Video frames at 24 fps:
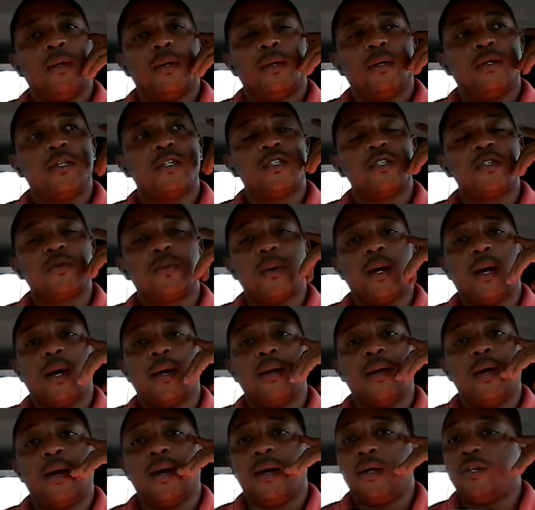This is
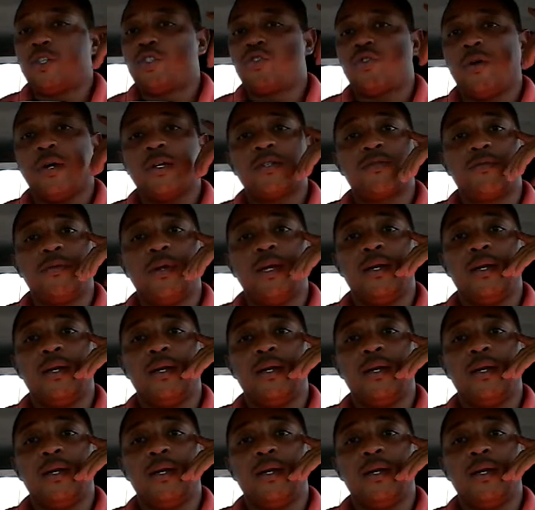why I stress